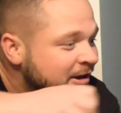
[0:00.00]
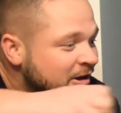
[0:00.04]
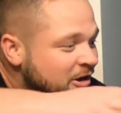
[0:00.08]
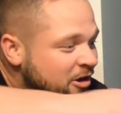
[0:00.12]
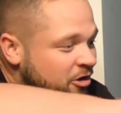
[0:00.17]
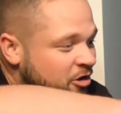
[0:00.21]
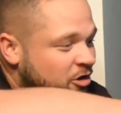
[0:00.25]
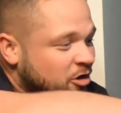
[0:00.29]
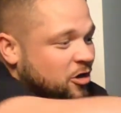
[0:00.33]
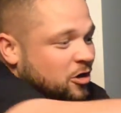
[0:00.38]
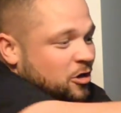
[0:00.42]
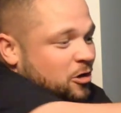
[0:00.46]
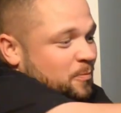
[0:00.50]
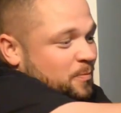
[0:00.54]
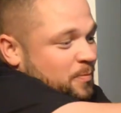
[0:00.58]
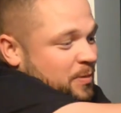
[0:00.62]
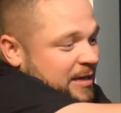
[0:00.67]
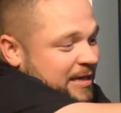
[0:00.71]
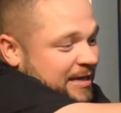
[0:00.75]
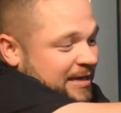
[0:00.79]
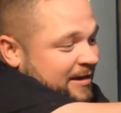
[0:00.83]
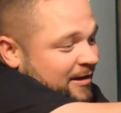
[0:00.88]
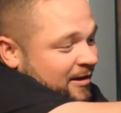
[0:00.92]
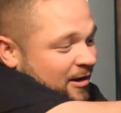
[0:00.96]
You're going to
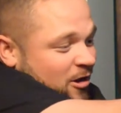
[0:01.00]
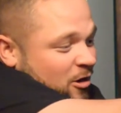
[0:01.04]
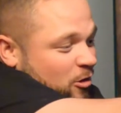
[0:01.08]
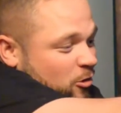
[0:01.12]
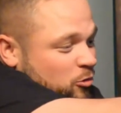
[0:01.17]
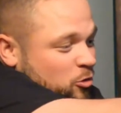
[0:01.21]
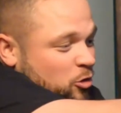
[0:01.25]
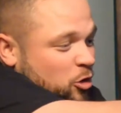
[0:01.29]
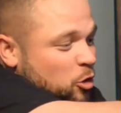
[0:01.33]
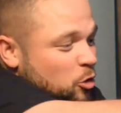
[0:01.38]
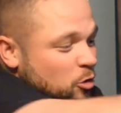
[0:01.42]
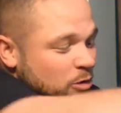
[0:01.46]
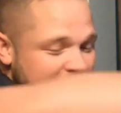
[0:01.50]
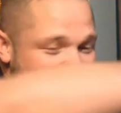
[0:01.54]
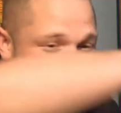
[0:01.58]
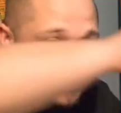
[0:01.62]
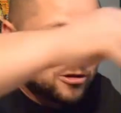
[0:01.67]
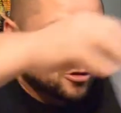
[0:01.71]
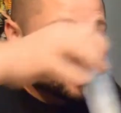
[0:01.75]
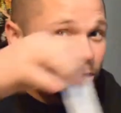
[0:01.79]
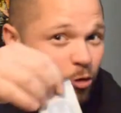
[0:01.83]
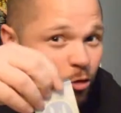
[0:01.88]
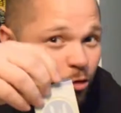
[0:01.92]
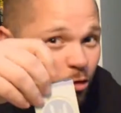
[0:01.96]
be
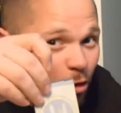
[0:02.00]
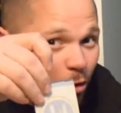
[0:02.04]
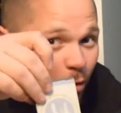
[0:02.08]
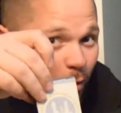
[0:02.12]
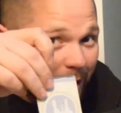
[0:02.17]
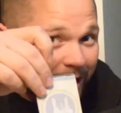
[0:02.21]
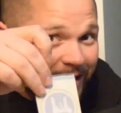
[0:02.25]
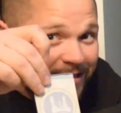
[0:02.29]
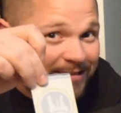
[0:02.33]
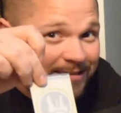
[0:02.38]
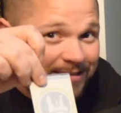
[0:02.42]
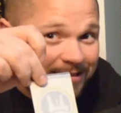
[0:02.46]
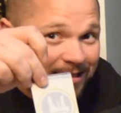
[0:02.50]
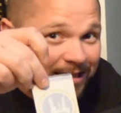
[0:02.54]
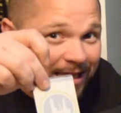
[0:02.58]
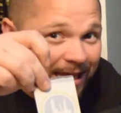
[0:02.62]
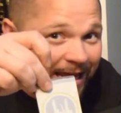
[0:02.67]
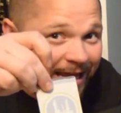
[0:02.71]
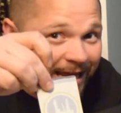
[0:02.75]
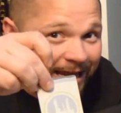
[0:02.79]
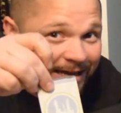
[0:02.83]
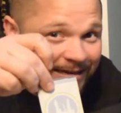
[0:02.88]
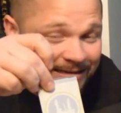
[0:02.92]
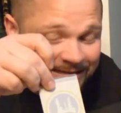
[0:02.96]
looting through the
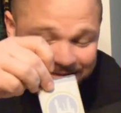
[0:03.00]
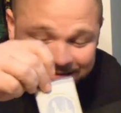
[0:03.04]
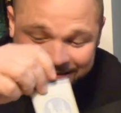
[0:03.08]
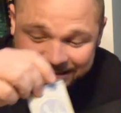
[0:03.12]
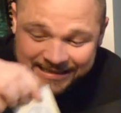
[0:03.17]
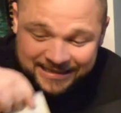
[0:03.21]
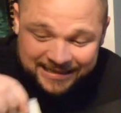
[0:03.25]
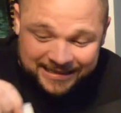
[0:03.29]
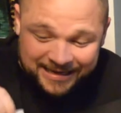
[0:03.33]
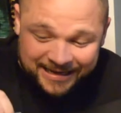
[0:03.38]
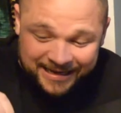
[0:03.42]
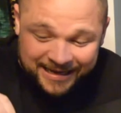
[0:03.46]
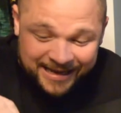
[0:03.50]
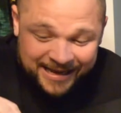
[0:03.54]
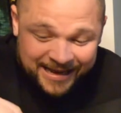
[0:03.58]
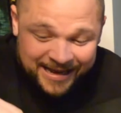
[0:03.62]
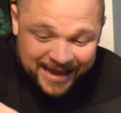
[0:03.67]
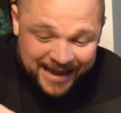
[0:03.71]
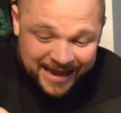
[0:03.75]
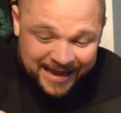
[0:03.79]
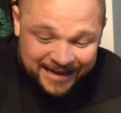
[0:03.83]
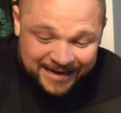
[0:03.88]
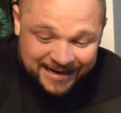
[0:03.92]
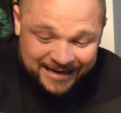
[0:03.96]
wastelands and
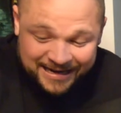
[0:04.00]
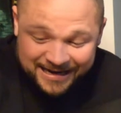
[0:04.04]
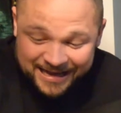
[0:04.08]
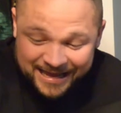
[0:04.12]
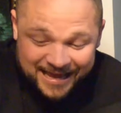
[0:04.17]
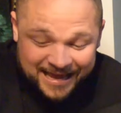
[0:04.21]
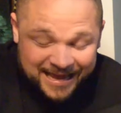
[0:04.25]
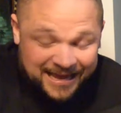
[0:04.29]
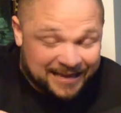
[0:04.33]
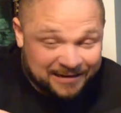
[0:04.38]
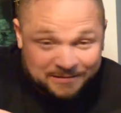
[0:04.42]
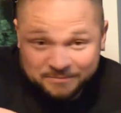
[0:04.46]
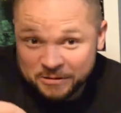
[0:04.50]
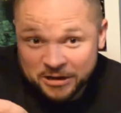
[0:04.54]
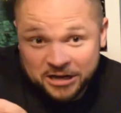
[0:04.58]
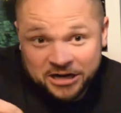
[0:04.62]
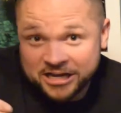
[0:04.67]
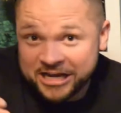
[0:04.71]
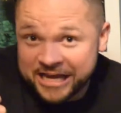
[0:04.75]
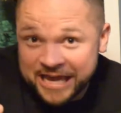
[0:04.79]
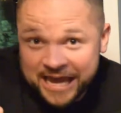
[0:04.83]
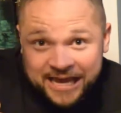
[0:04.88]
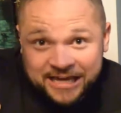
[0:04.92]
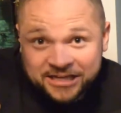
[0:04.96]
then
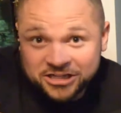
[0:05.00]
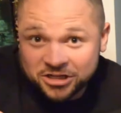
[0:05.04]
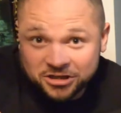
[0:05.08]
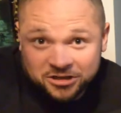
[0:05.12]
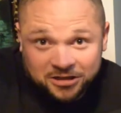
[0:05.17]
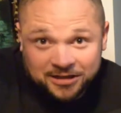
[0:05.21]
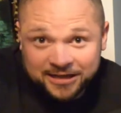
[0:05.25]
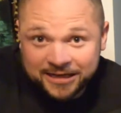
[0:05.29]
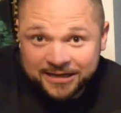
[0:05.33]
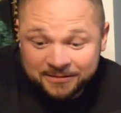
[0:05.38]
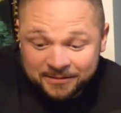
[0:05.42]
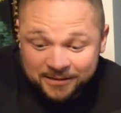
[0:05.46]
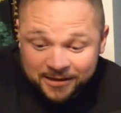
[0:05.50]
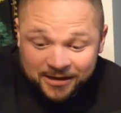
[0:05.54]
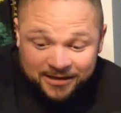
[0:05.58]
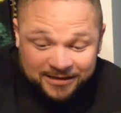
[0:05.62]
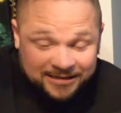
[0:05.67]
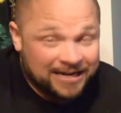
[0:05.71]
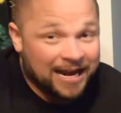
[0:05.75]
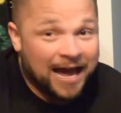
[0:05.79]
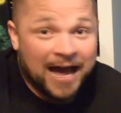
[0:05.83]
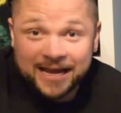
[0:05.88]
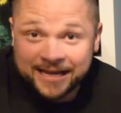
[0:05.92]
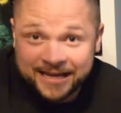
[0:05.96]
occasionally
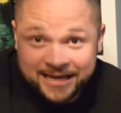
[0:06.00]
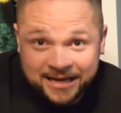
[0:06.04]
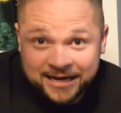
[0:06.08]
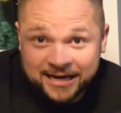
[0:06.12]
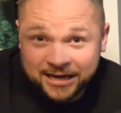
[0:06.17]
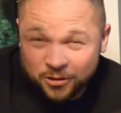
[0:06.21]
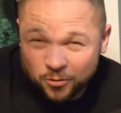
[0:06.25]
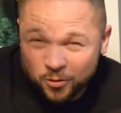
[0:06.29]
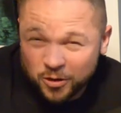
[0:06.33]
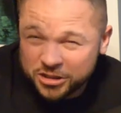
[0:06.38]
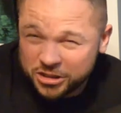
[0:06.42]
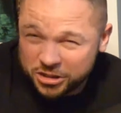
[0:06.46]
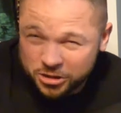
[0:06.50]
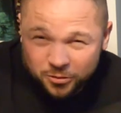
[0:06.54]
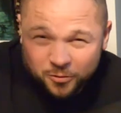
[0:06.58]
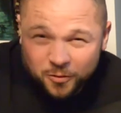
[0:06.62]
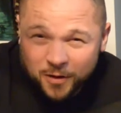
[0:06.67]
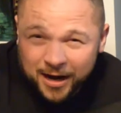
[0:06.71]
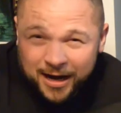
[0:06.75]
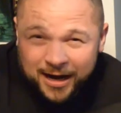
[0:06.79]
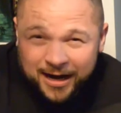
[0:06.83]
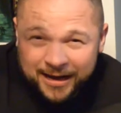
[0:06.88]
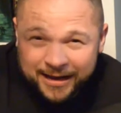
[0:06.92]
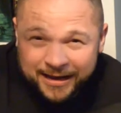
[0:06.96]
not getting what you
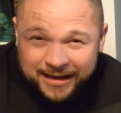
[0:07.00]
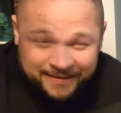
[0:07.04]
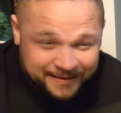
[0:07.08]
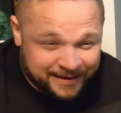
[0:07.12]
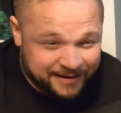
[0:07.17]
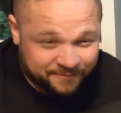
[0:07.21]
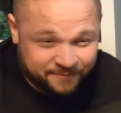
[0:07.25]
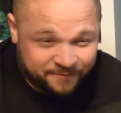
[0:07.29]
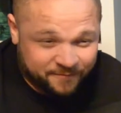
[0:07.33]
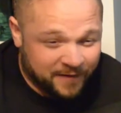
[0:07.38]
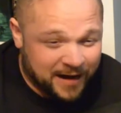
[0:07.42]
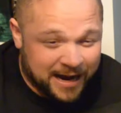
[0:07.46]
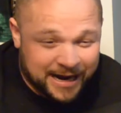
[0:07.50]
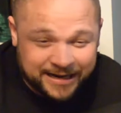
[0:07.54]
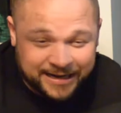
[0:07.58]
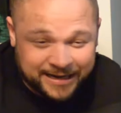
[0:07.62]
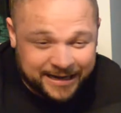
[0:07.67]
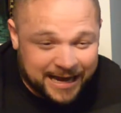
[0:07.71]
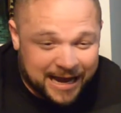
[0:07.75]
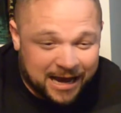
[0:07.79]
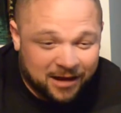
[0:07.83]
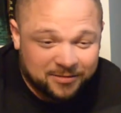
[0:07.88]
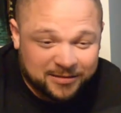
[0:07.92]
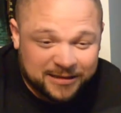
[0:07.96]
want and then
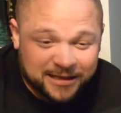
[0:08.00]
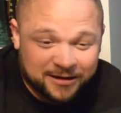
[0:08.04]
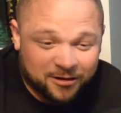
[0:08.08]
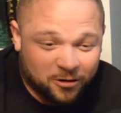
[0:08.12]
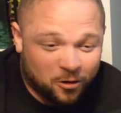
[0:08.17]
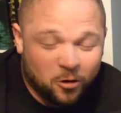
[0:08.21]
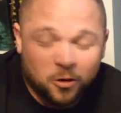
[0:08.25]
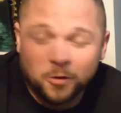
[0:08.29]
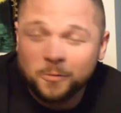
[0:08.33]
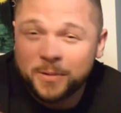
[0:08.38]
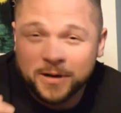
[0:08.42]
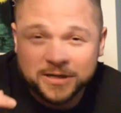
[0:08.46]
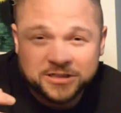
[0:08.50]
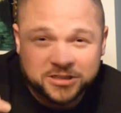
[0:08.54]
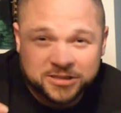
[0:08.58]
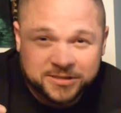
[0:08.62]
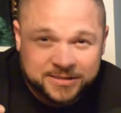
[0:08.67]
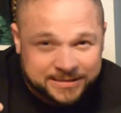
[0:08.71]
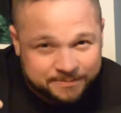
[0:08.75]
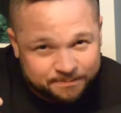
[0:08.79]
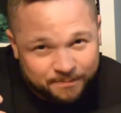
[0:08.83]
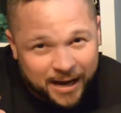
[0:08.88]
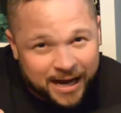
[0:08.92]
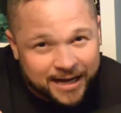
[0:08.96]
finding out that a whole bunch
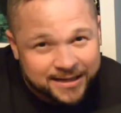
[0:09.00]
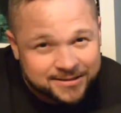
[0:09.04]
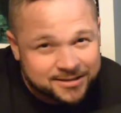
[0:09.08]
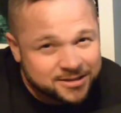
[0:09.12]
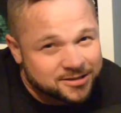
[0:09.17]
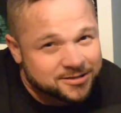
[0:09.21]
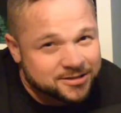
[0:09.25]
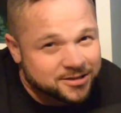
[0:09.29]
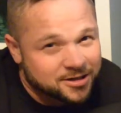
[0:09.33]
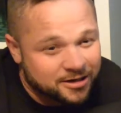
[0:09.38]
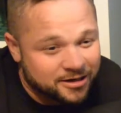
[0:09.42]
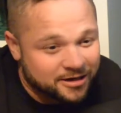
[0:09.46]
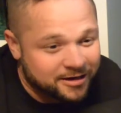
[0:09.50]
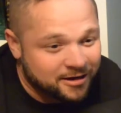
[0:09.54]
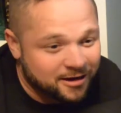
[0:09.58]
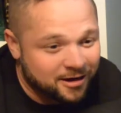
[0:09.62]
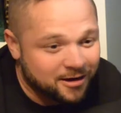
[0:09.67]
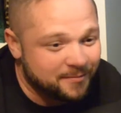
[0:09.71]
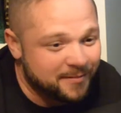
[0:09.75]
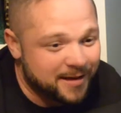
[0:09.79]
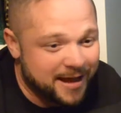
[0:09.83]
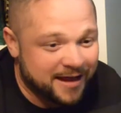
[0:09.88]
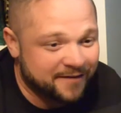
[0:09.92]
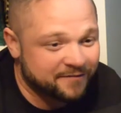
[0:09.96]
of monsters are going to
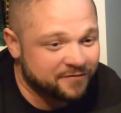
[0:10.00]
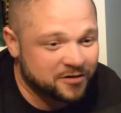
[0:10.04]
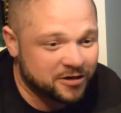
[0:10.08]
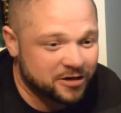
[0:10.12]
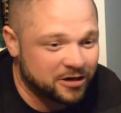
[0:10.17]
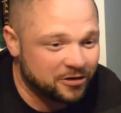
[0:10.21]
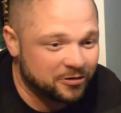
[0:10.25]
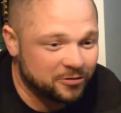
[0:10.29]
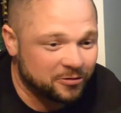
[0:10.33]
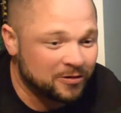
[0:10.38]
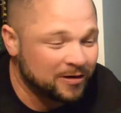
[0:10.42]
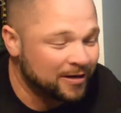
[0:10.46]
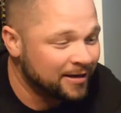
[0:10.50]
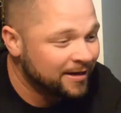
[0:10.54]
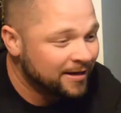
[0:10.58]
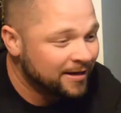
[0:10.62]
come after you.